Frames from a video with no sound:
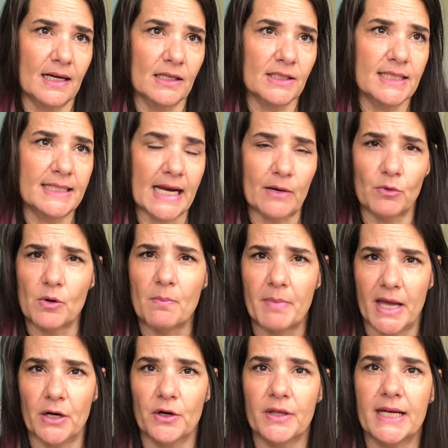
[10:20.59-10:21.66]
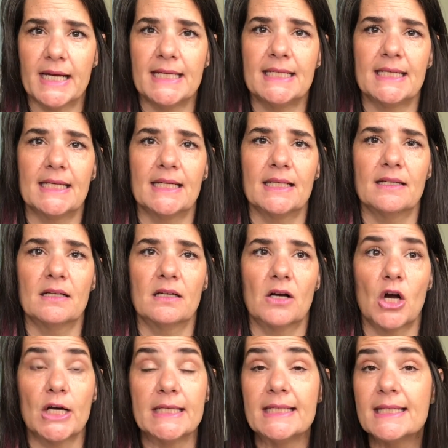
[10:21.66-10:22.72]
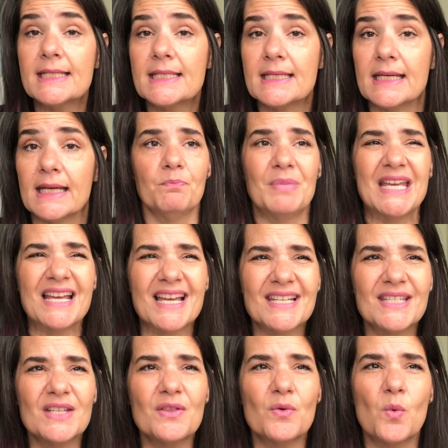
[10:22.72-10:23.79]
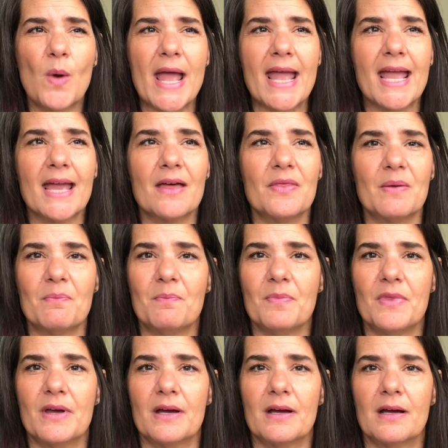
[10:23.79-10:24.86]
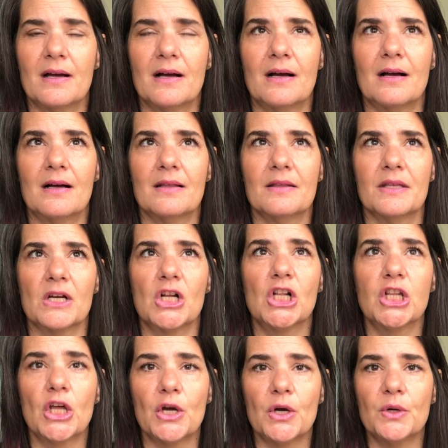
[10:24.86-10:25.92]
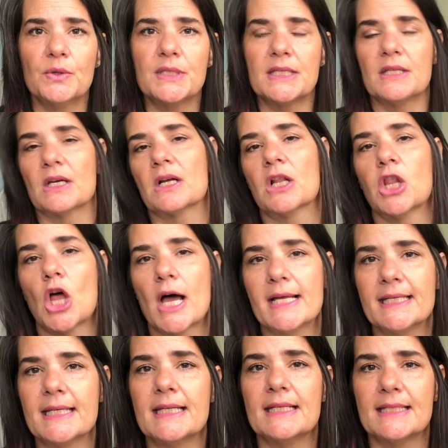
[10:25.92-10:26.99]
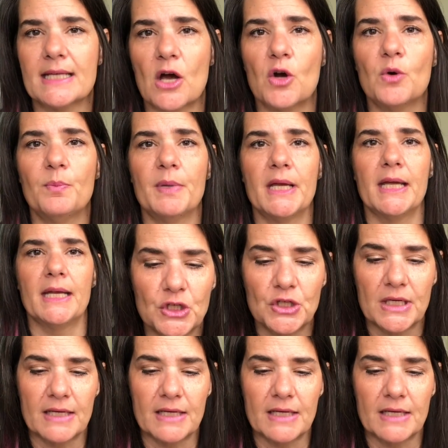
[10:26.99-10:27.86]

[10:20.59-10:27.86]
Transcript: stateroom better than I did on Disney because of the way the the closet is open.